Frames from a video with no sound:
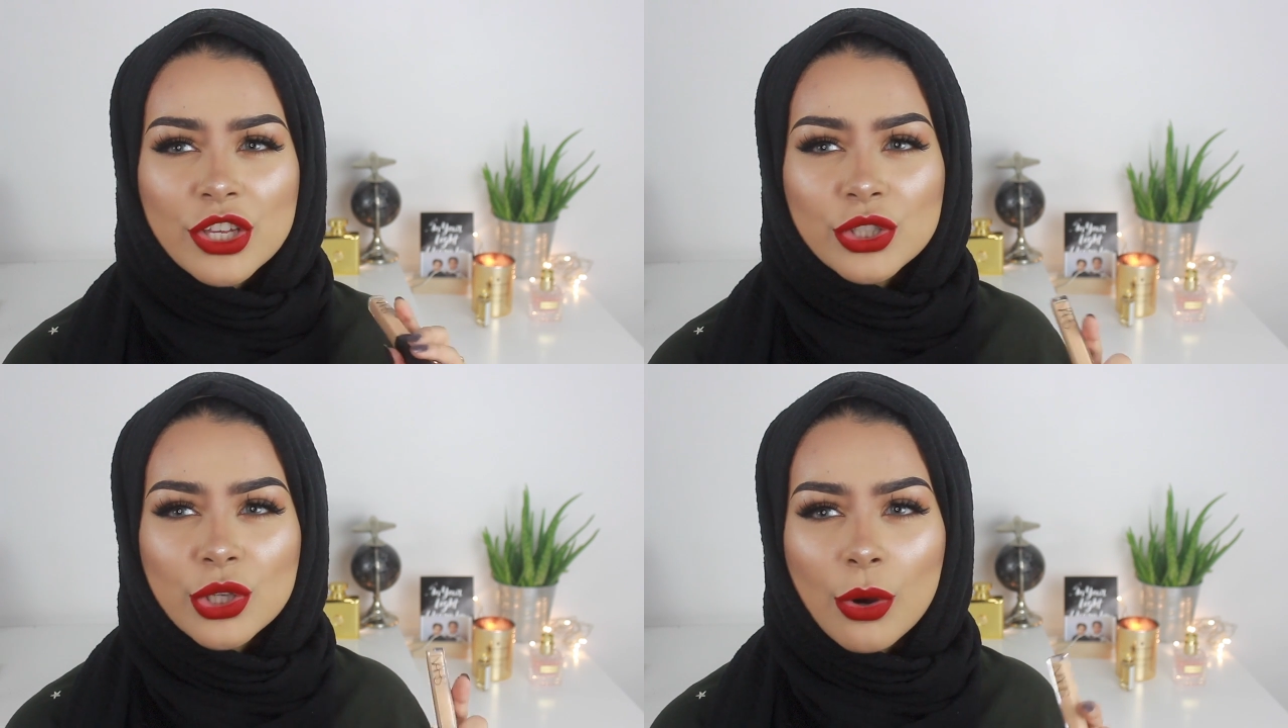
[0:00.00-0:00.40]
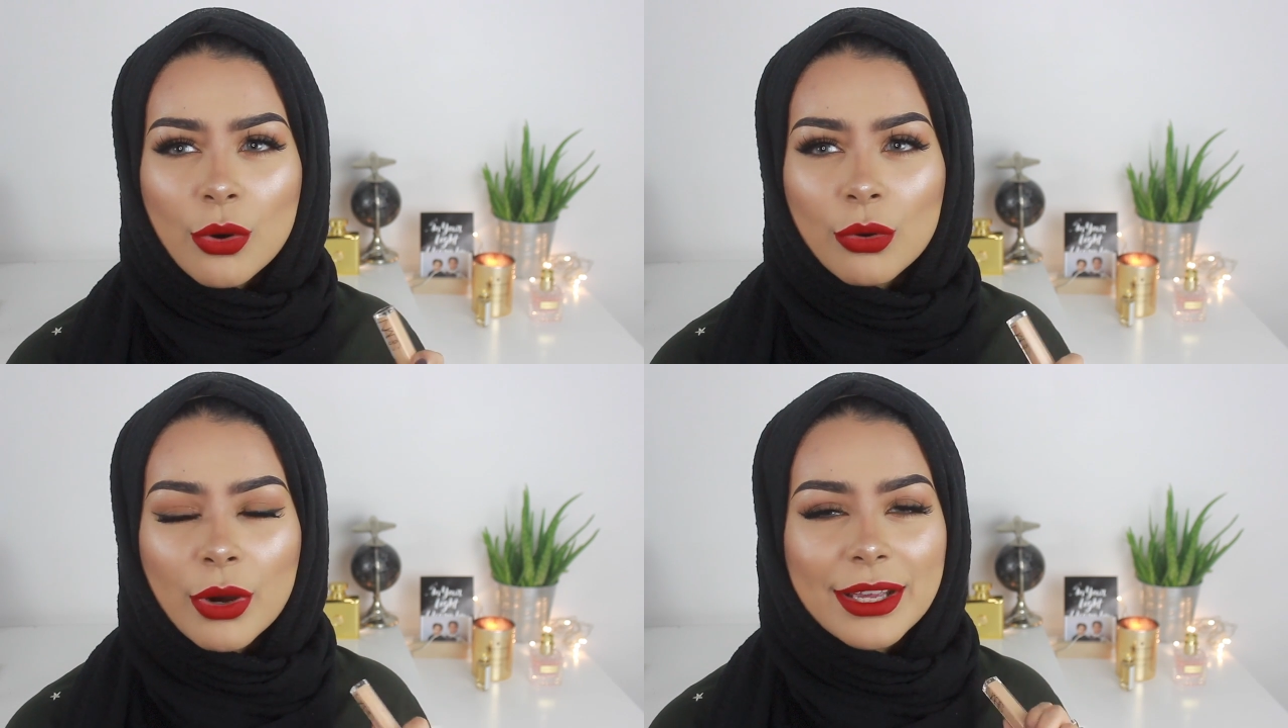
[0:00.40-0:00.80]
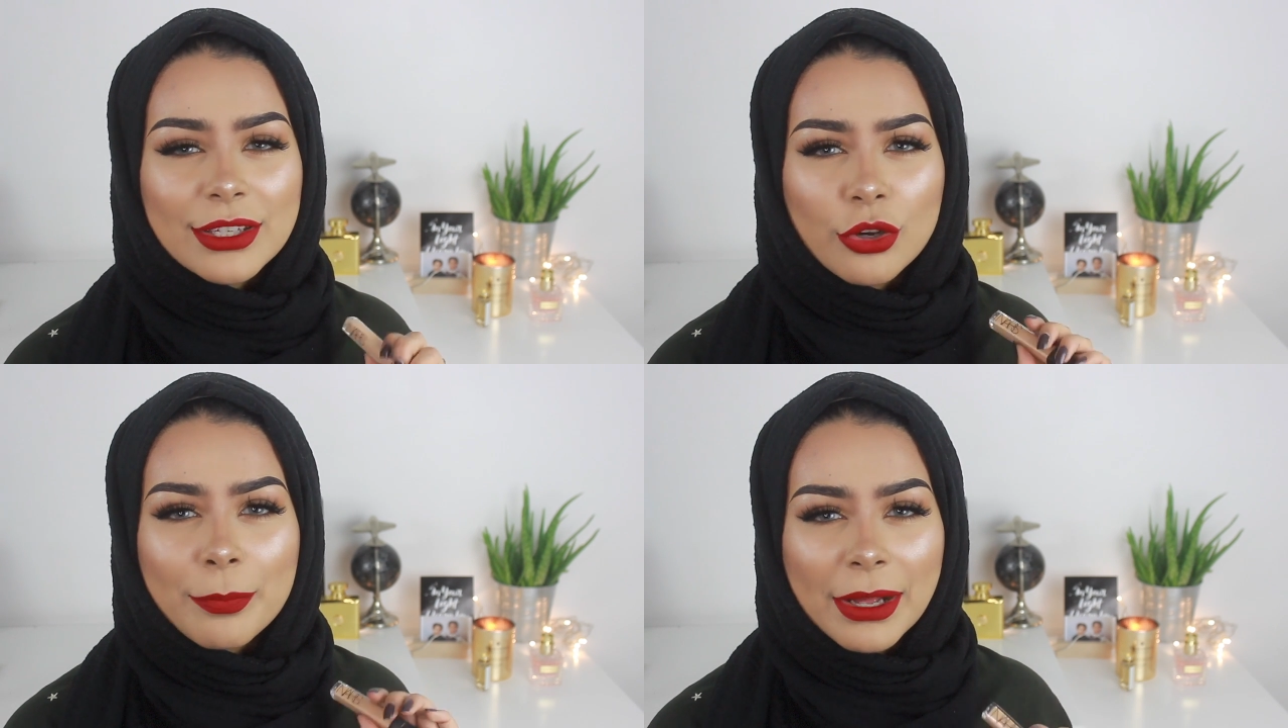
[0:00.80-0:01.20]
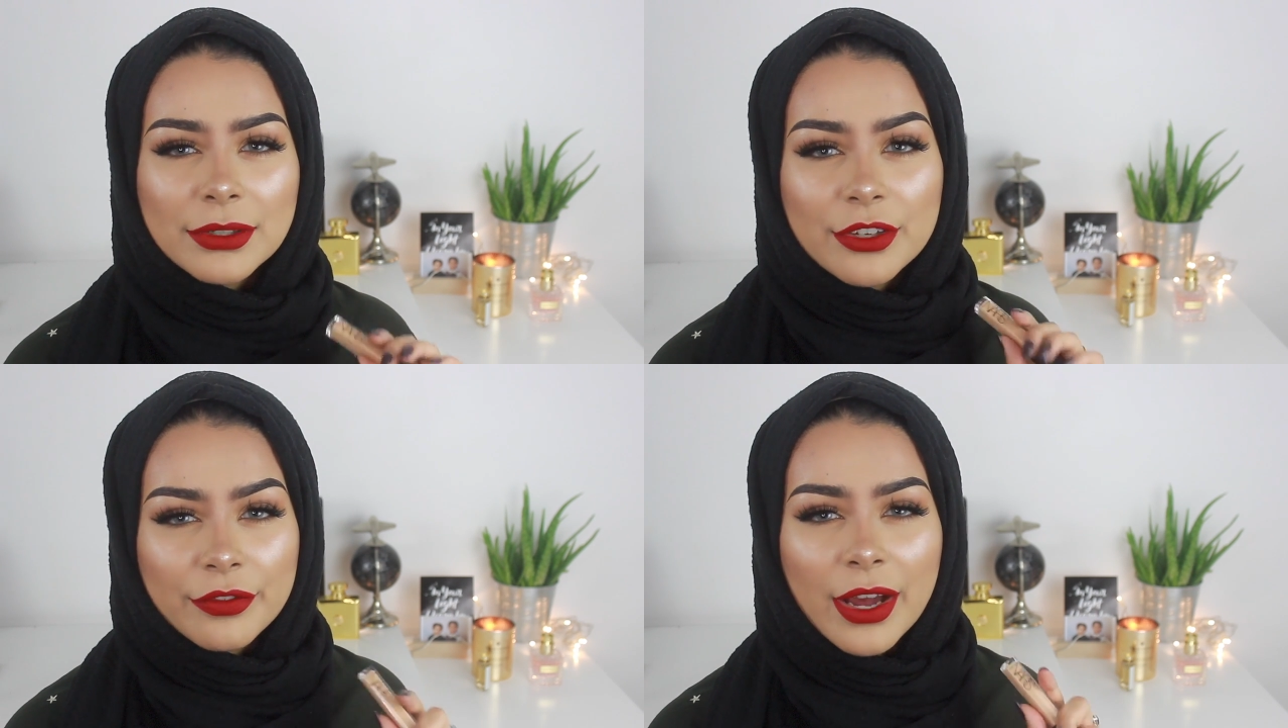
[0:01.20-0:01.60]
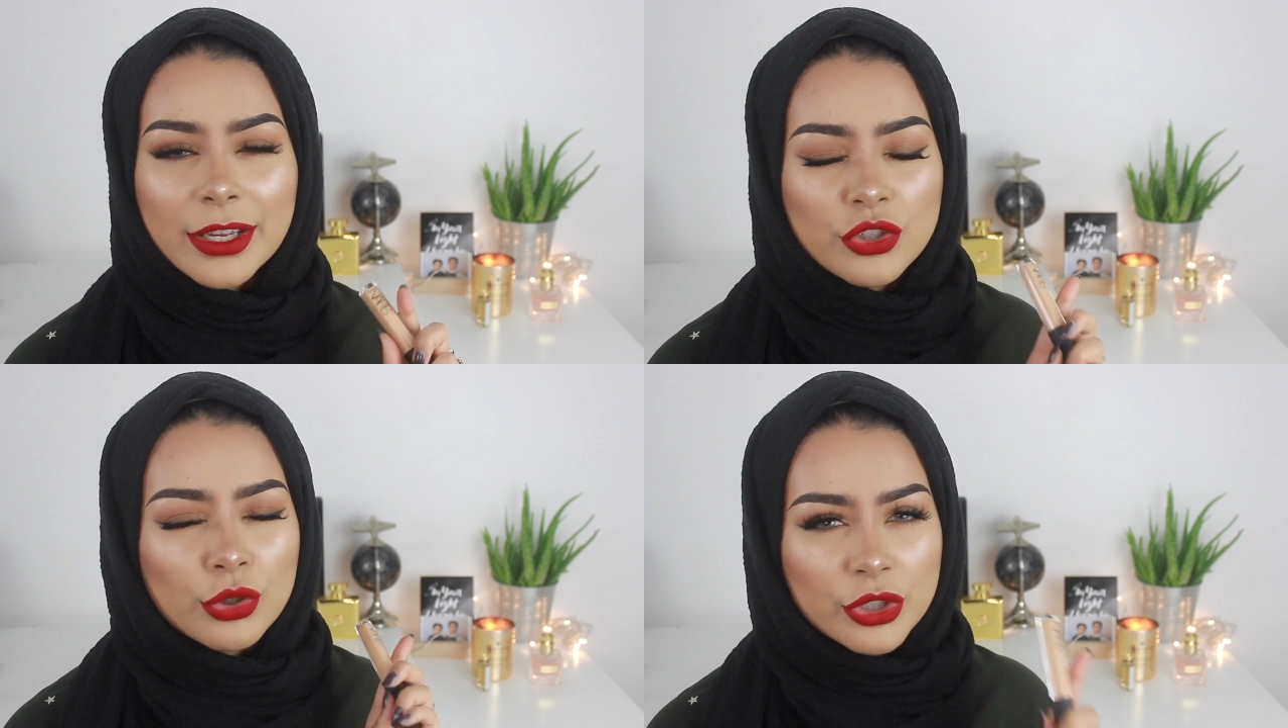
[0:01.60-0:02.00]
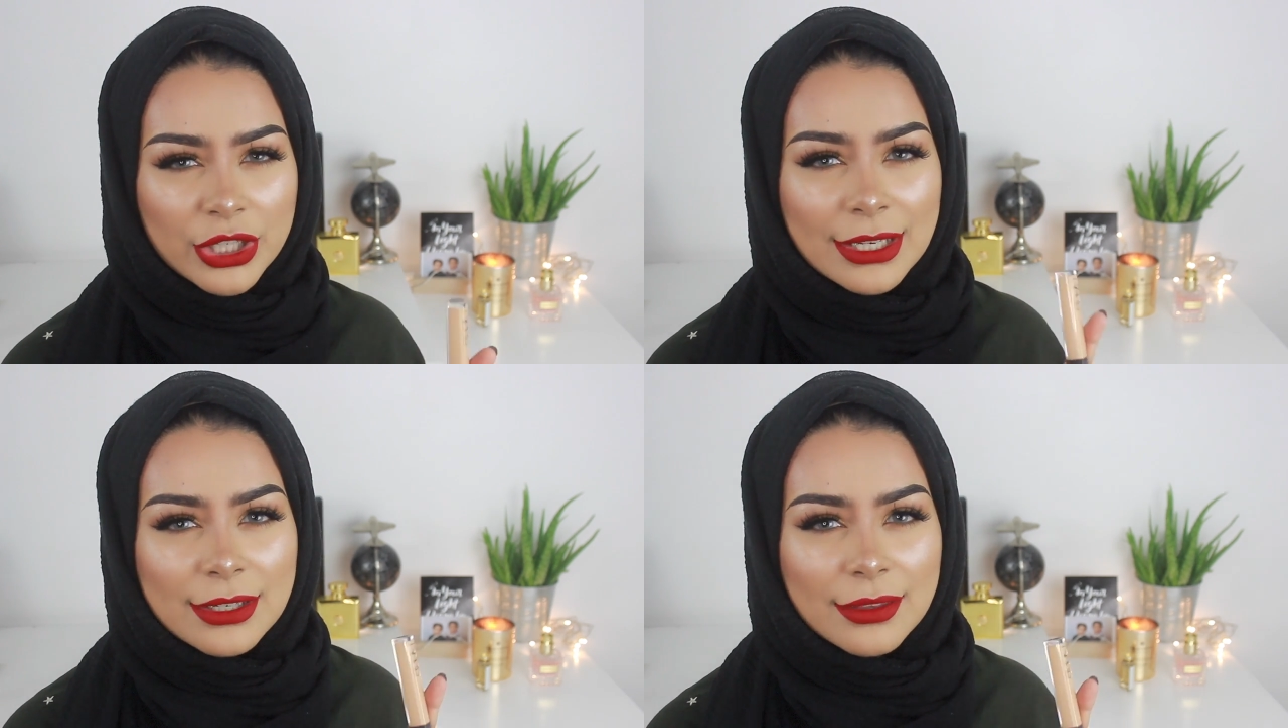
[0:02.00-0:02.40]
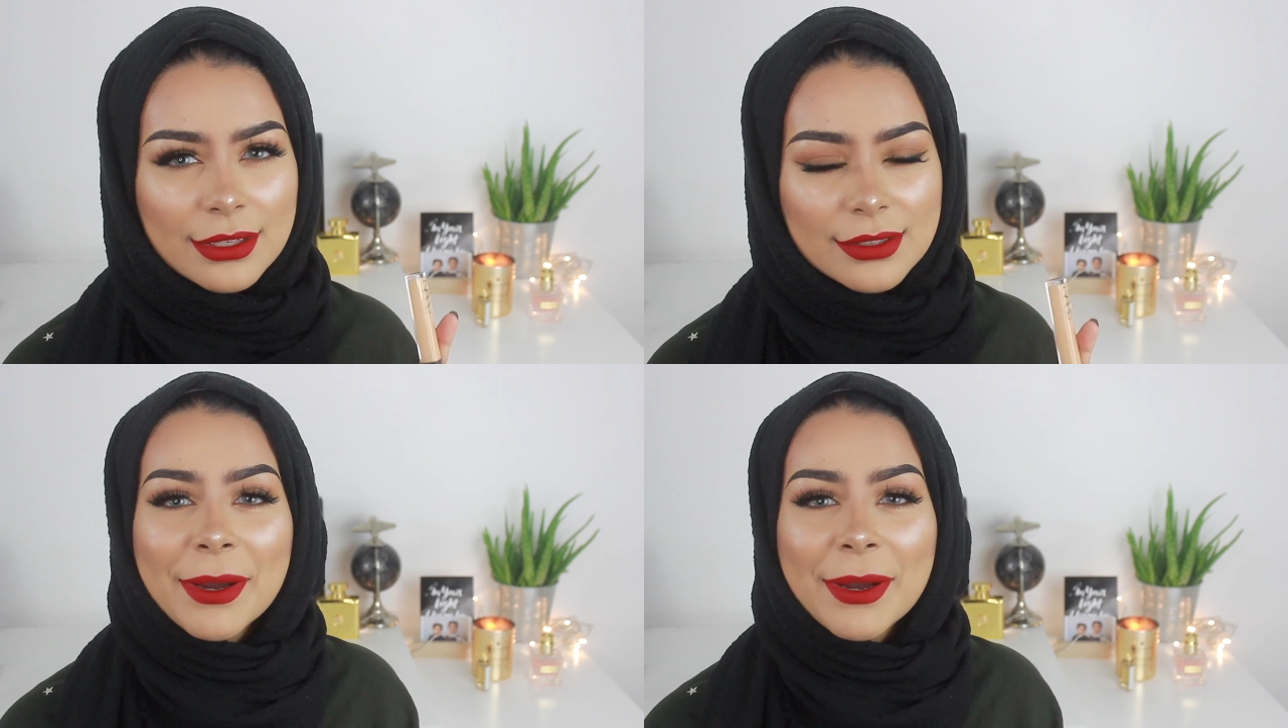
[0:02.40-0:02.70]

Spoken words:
so you're bound to find your shade in this.